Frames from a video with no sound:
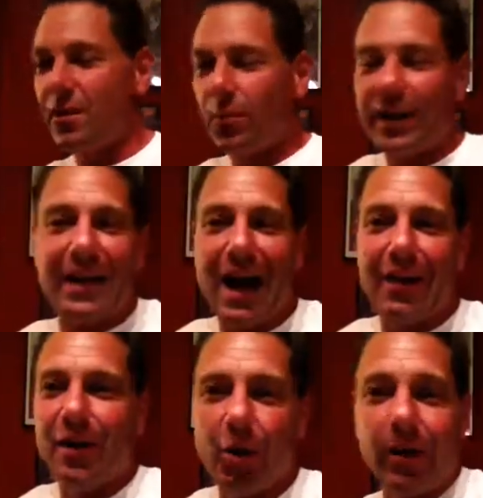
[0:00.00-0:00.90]
We
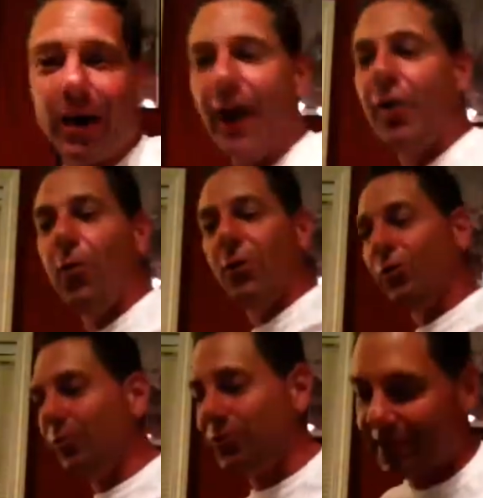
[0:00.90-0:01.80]
got no got no
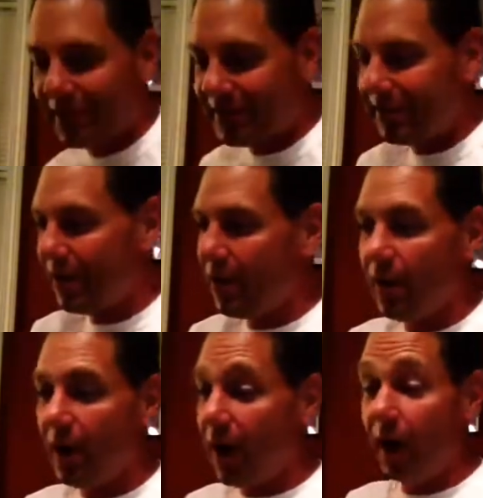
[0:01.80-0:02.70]
illusions.
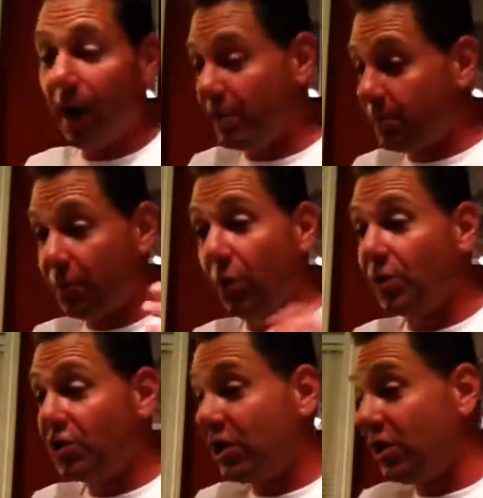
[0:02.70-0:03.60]
Uh, it's pure
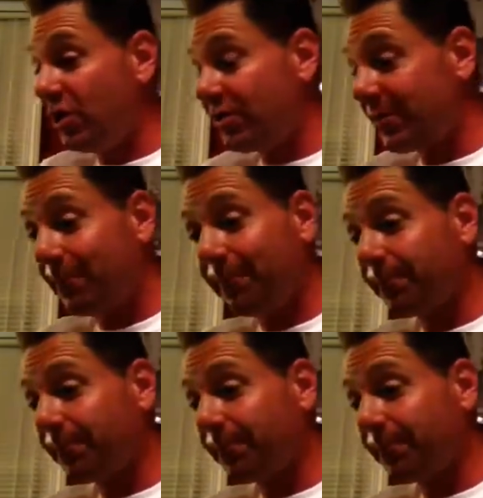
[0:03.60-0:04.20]
genius.